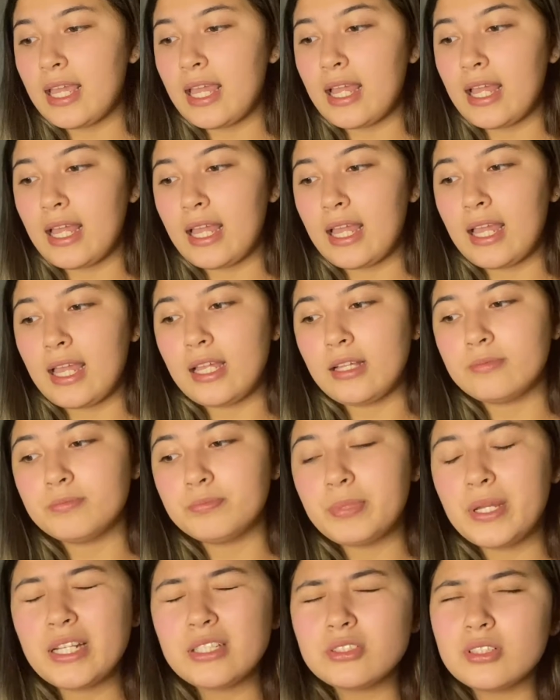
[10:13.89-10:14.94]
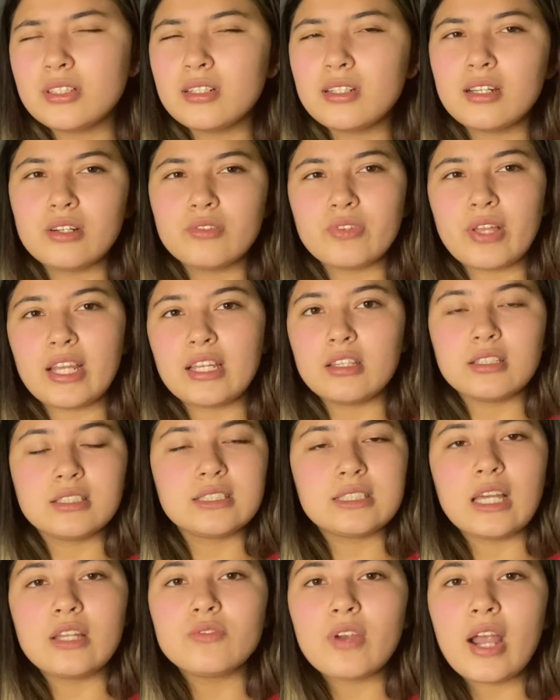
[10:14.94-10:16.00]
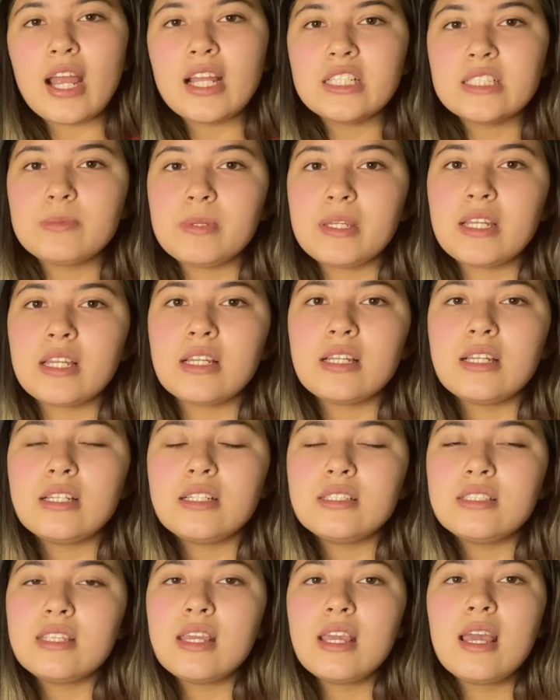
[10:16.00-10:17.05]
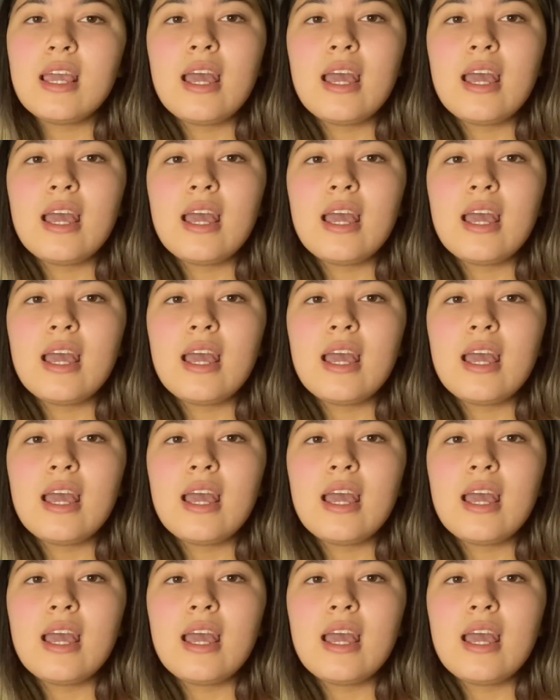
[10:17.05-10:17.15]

a picture of like sunrise, because